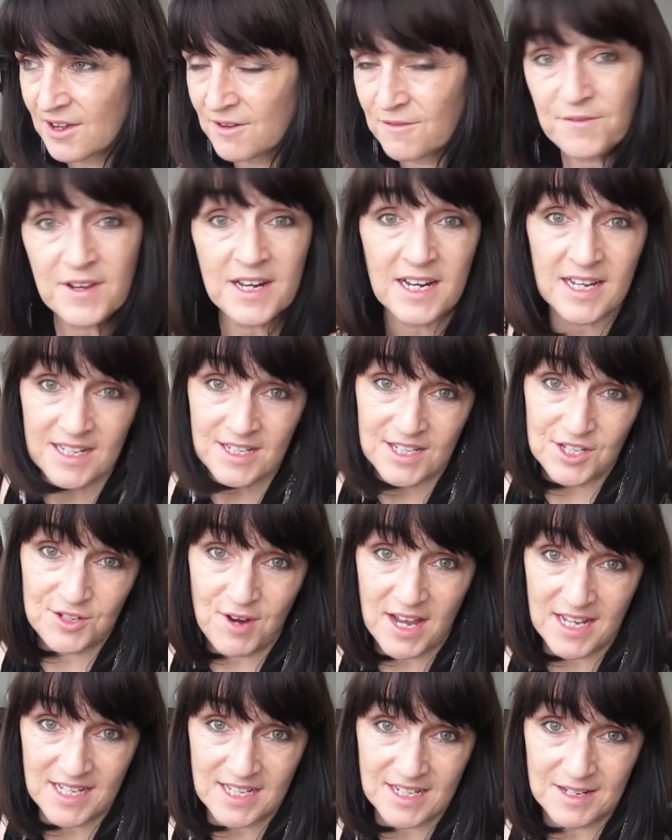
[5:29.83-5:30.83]
feeling
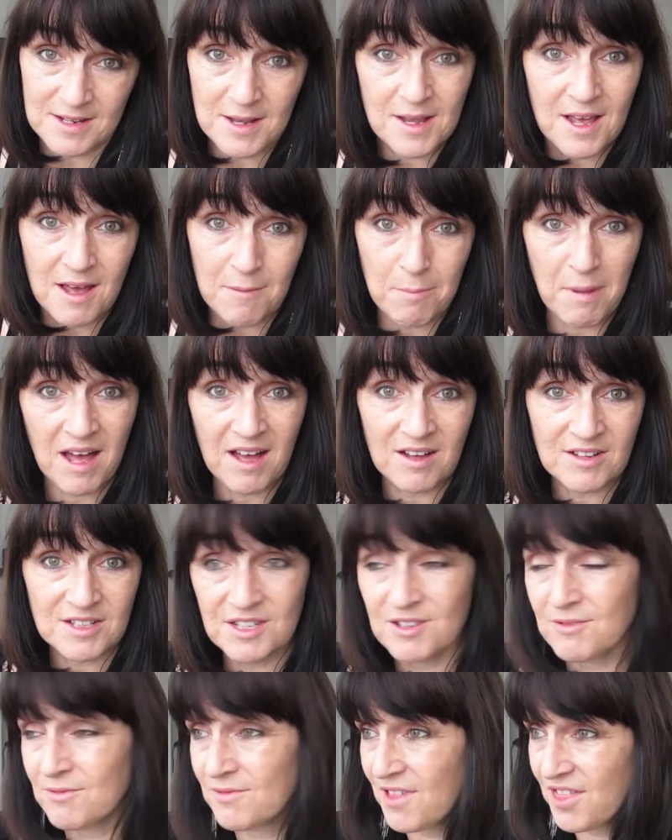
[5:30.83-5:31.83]
stressed about
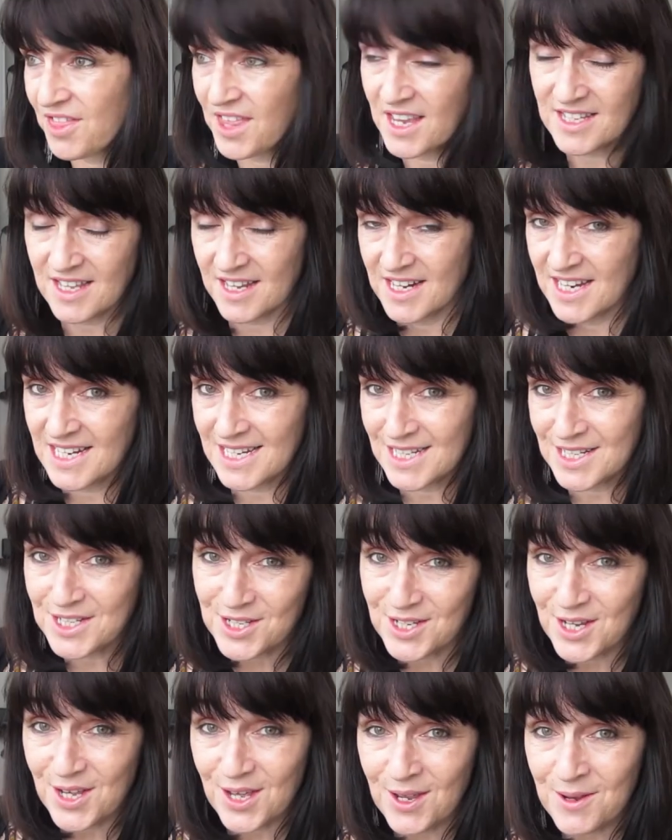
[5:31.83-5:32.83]
things I needed to
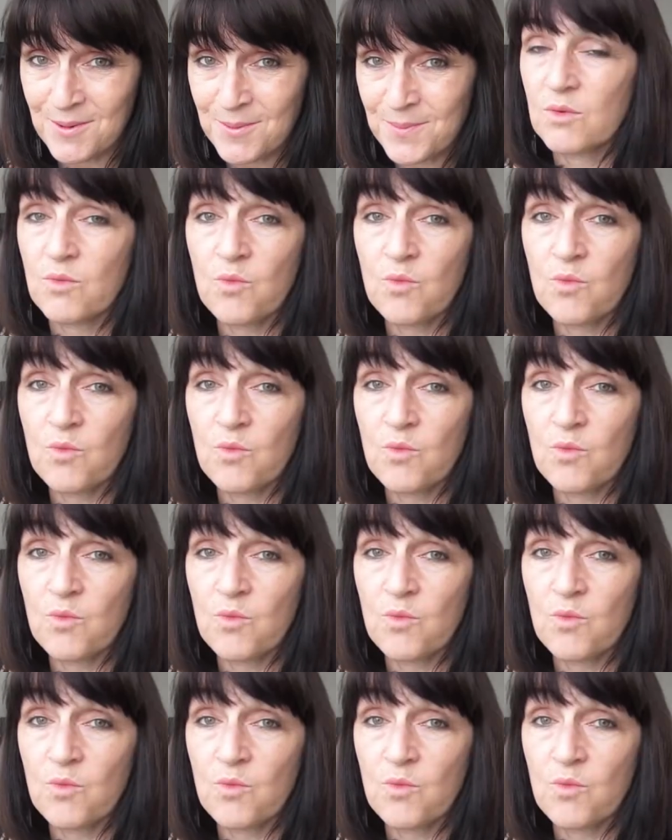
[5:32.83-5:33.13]
do.